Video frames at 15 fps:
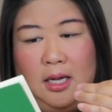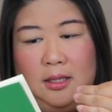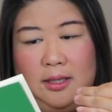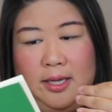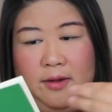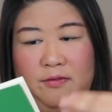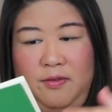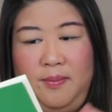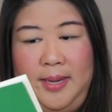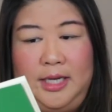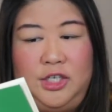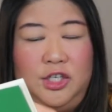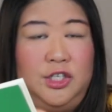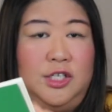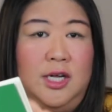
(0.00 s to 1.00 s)
the
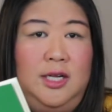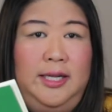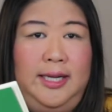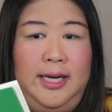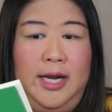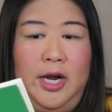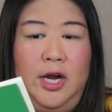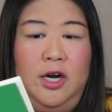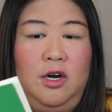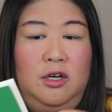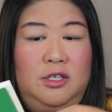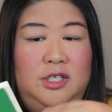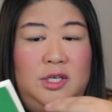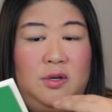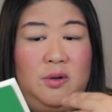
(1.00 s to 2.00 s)
information's all in here, and
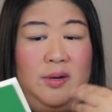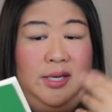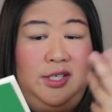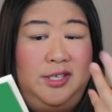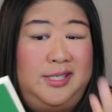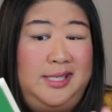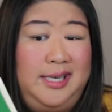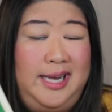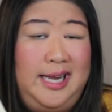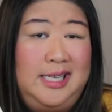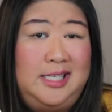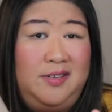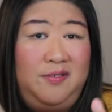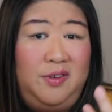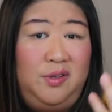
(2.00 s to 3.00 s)
also just in
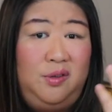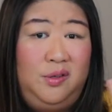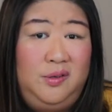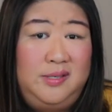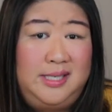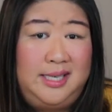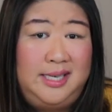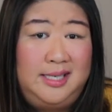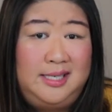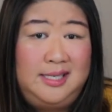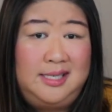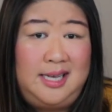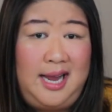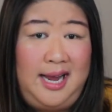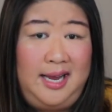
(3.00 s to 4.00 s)
case if you lose
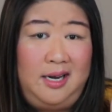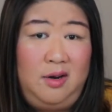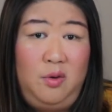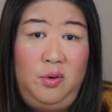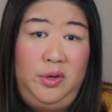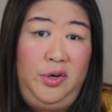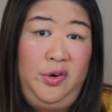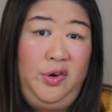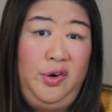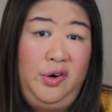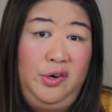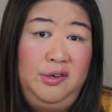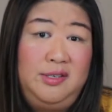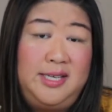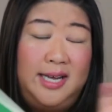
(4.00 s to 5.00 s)
this or you're
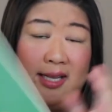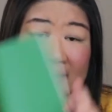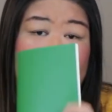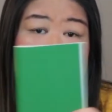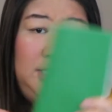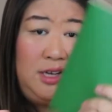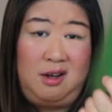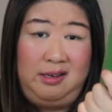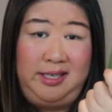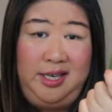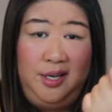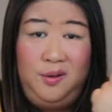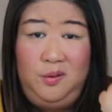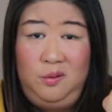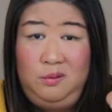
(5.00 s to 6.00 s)
hurt and it's on
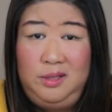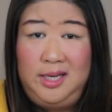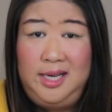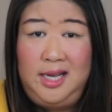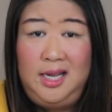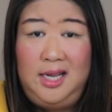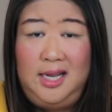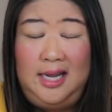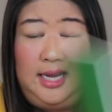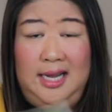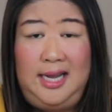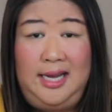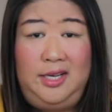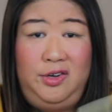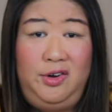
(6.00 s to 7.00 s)
you
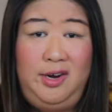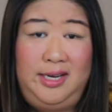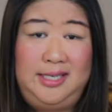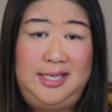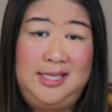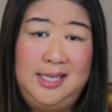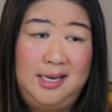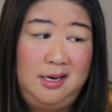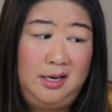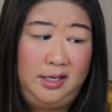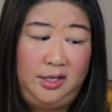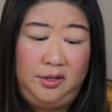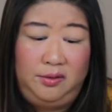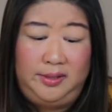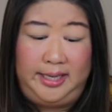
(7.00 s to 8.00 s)
and your ID's not
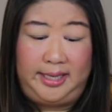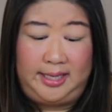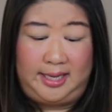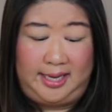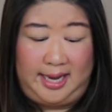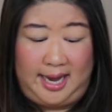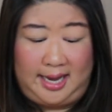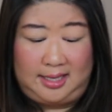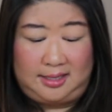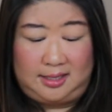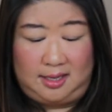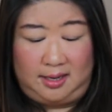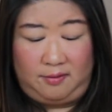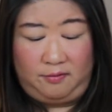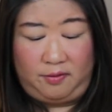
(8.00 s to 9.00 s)
on you, like it has
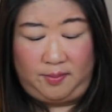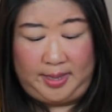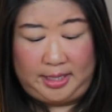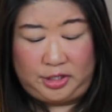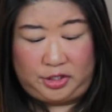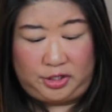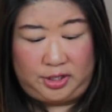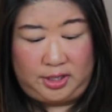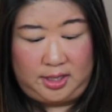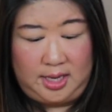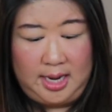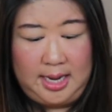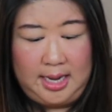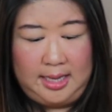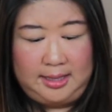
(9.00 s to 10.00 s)
information
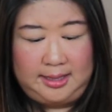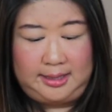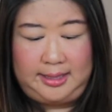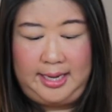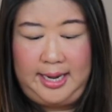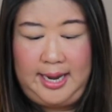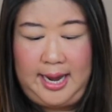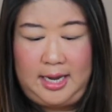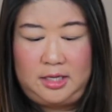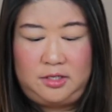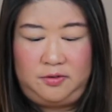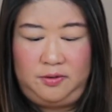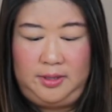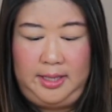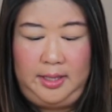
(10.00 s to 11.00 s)
that they ask
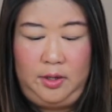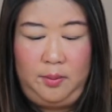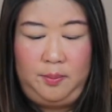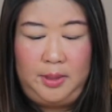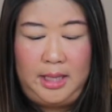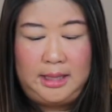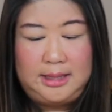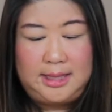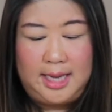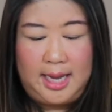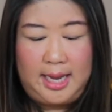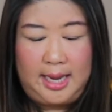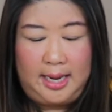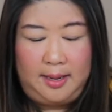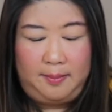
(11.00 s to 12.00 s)
for, like your blood
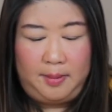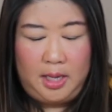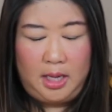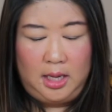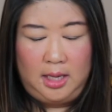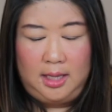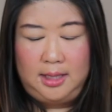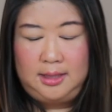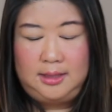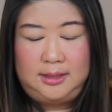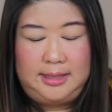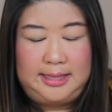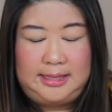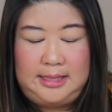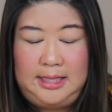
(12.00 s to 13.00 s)
type,
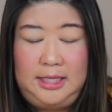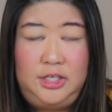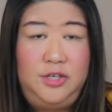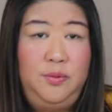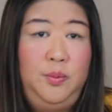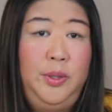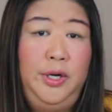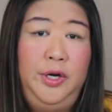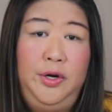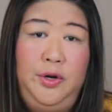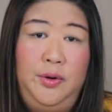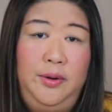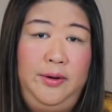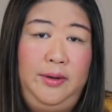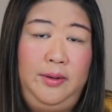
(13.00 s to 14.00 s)
destination, where you're
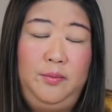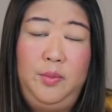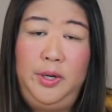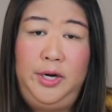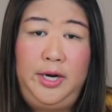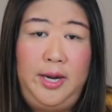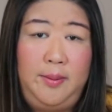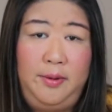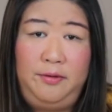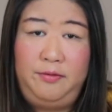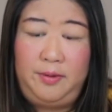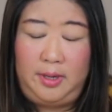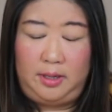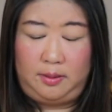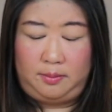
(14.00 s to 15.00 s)
going, where you're coming
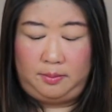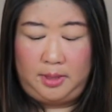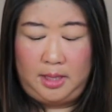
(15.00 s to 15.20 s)
from.